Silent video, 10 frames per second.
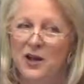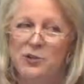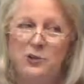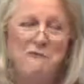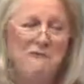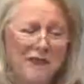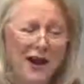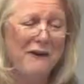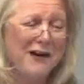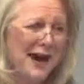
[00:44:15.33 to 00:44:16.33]
through
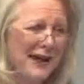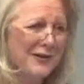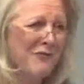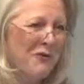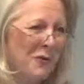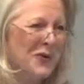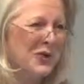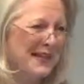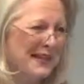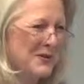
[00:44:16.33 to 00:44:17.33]
very
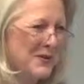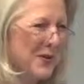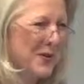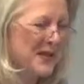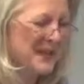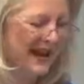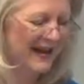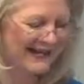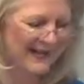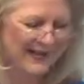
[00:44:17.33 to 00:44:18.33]
unfortunate
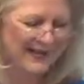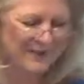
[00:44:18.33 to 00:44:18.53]
circumstances,